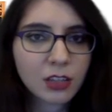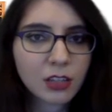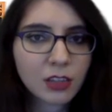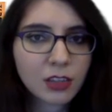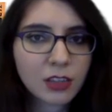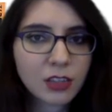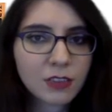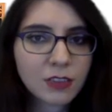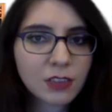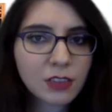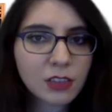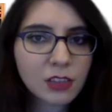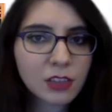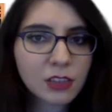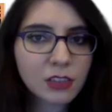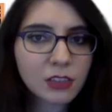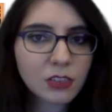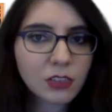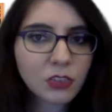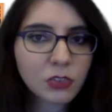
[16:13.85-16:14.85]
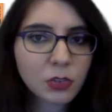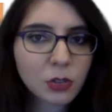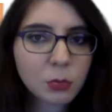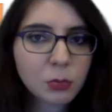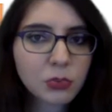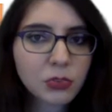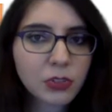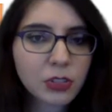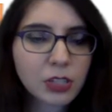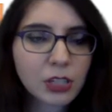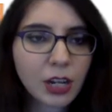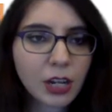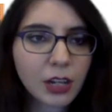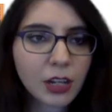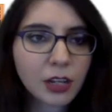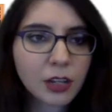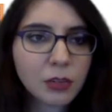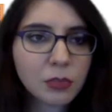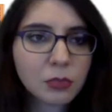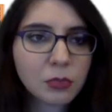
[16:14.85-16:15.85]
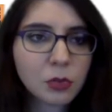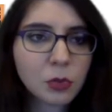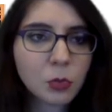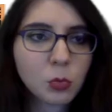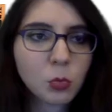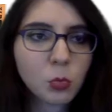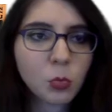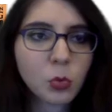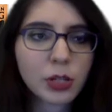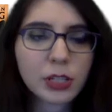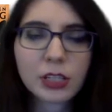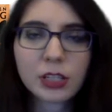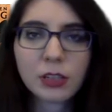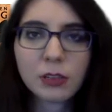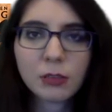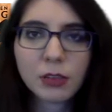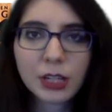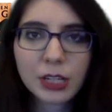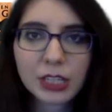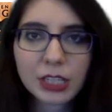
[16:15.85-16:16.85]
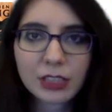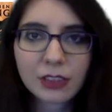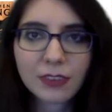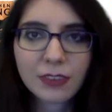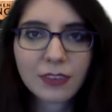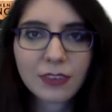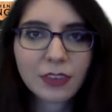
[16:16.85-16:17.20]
this little description of what he writes.